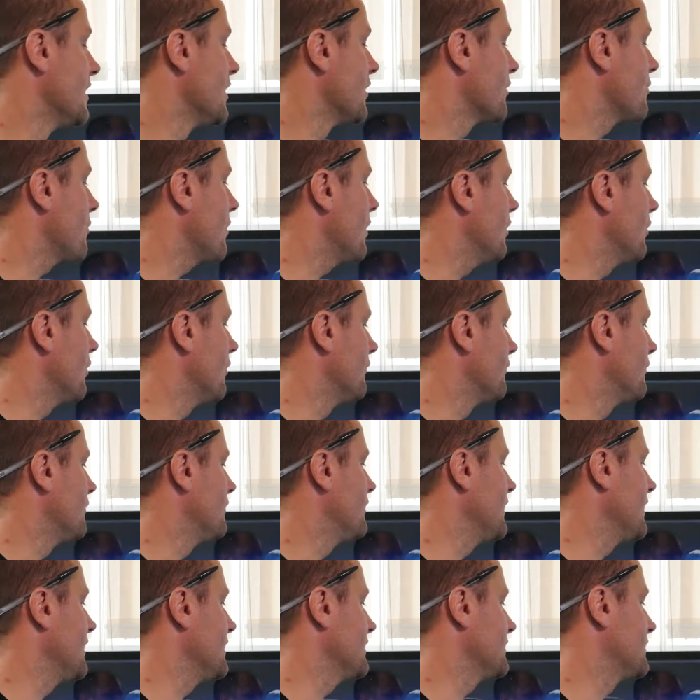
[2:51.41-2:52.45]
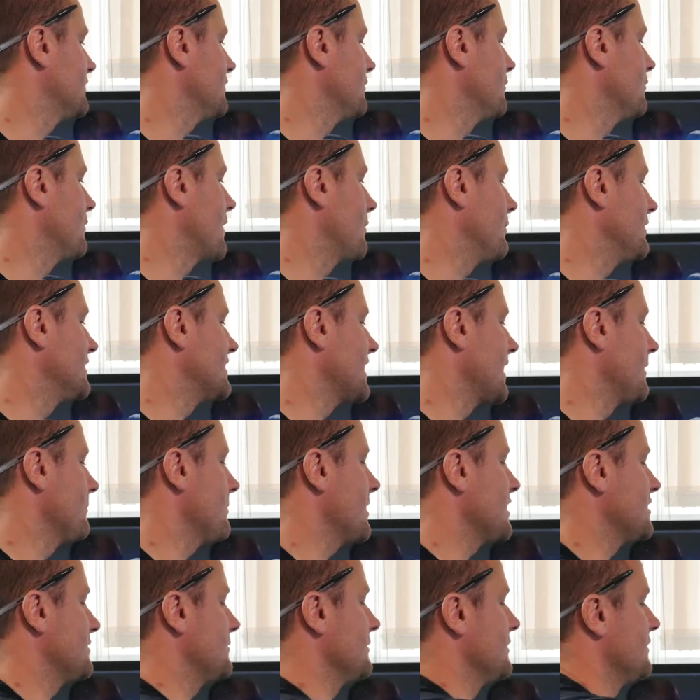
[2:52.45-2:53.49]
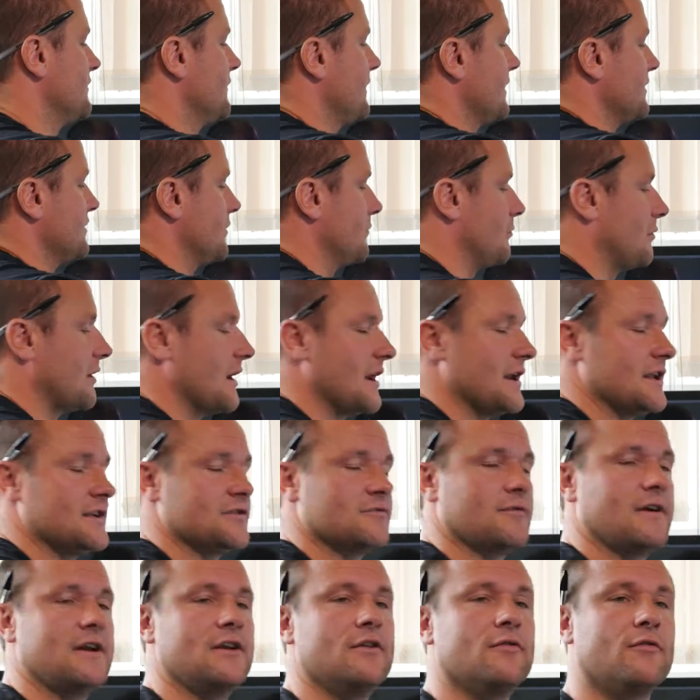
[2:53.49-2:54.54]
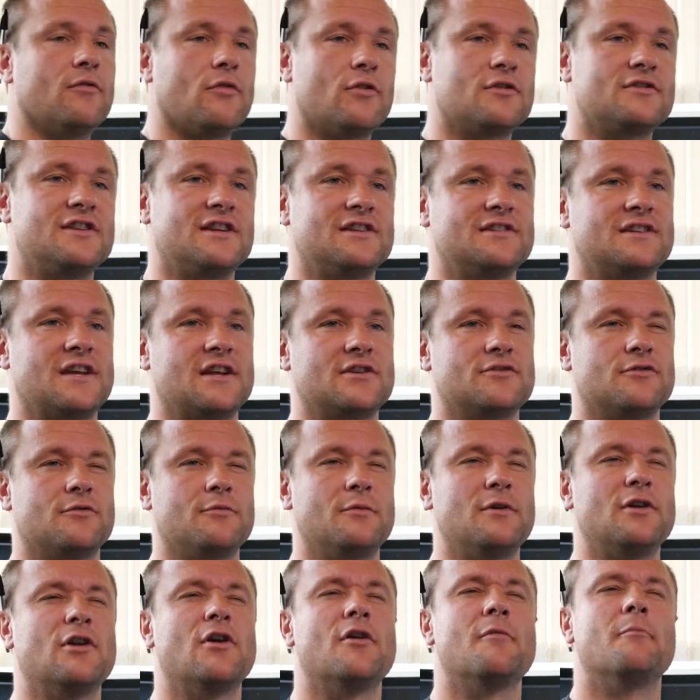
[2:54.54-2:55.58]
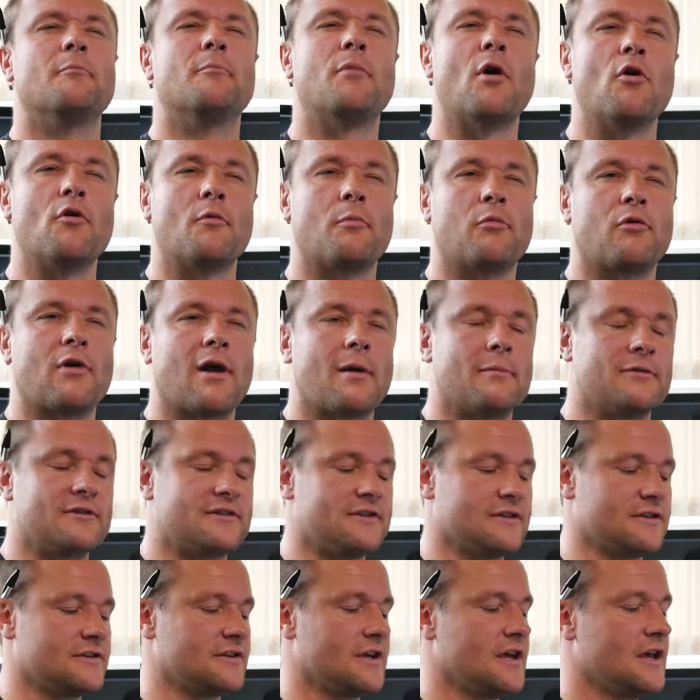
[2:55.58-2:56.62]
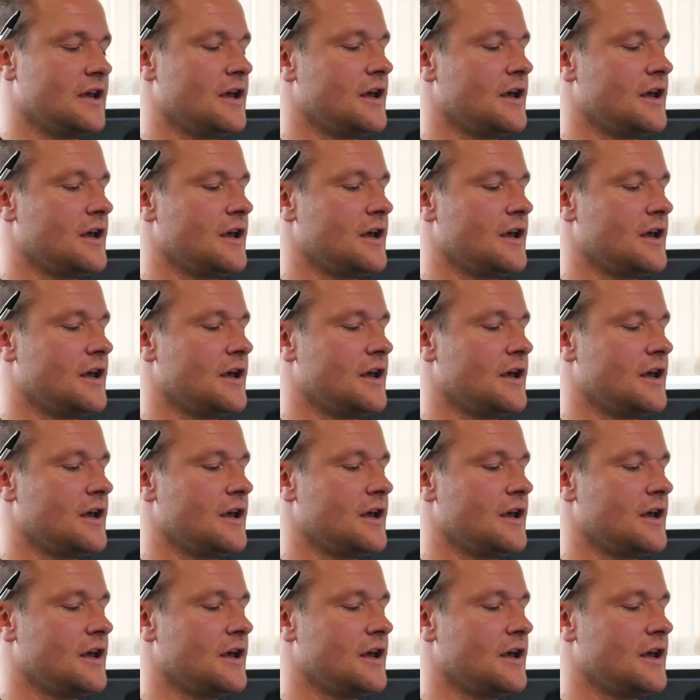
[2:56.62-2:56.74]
Quite a lot of the things where we take measurements of exoplanets, radial velocity, etc., we learn bulk parameters.